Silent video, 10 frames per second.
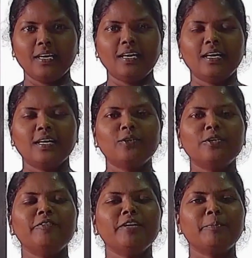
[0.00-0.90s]
Good
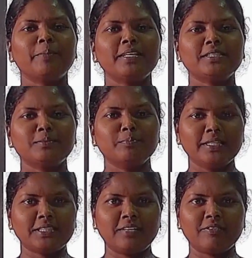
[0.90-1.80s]
evening, Pace.
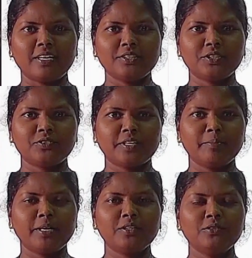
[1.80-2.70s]
Myself, Rajeshwari
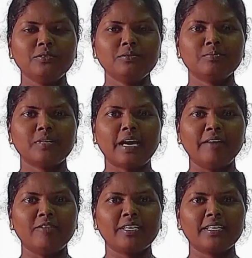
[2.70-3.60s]
Badagu. I'm
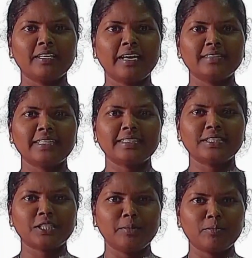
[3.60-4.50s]
working as assistant
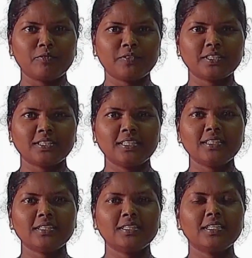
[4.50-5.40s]
professor
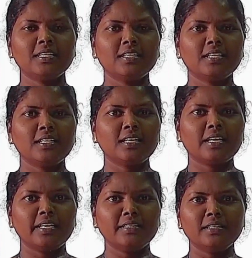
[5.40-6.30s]
in
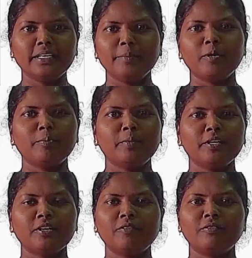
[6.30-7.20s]
the Department
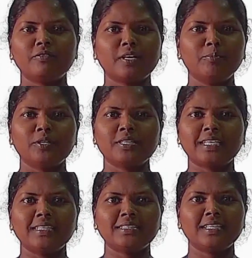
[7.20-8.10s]
of Computer Science
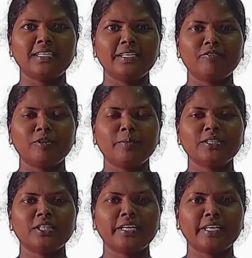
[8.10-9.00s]
and Information
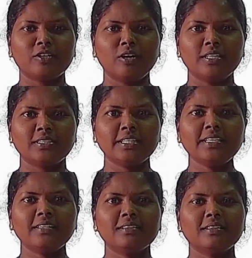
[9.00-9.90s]
Technology.
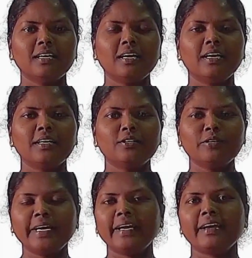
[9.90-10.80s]

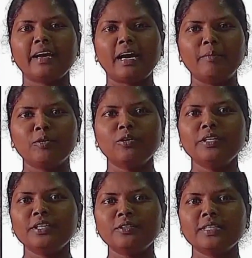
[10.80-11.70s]
Today, I'm going to
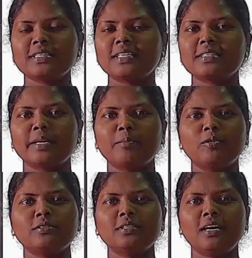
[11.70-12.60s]
discuss about
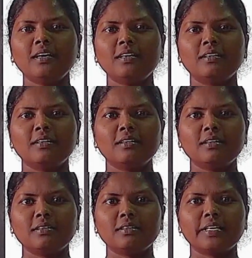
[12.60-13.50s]
the
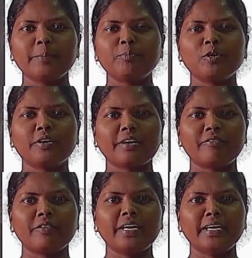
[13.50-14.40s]
cryptography
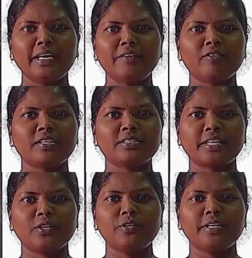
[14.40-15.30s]
and network
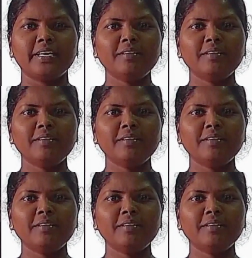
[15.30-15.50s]
security.